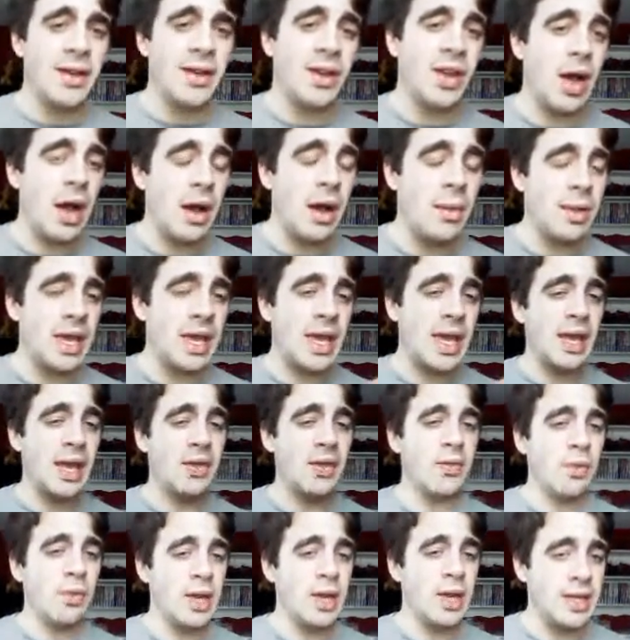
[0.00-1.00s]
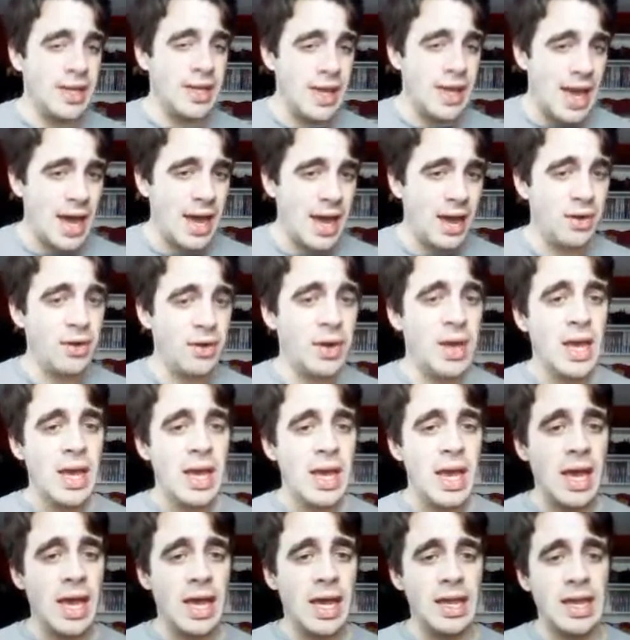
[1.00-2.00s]
A comic has went down,
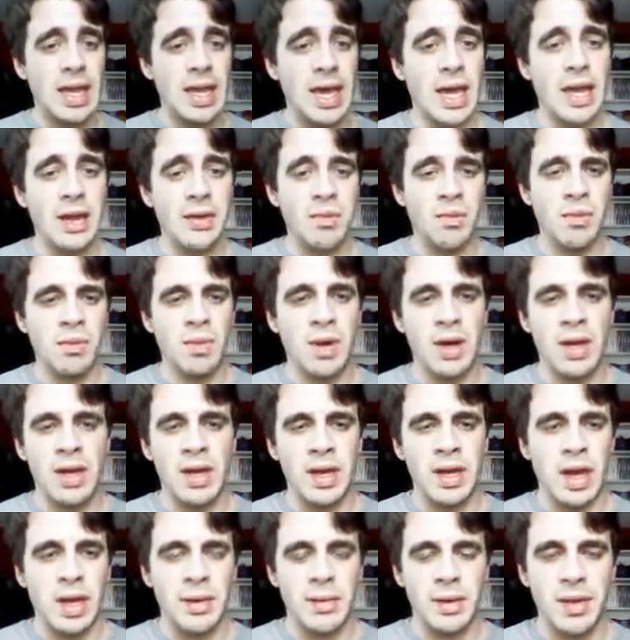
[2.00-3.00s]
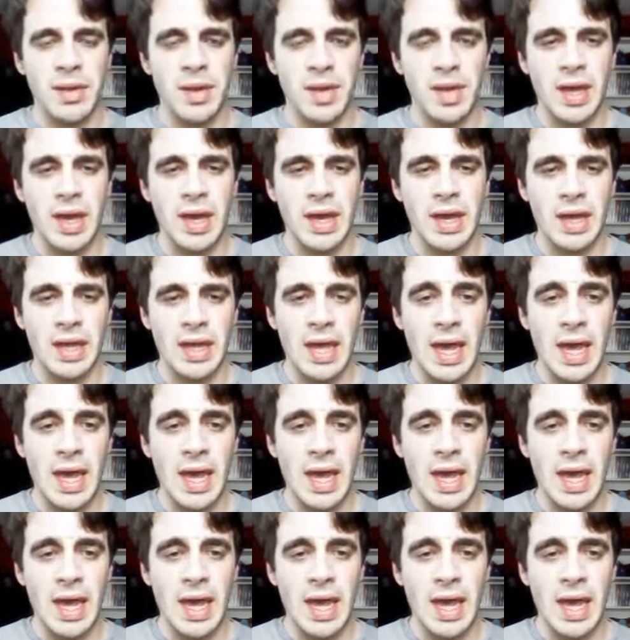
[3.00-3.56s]
and then one of the comics are getting...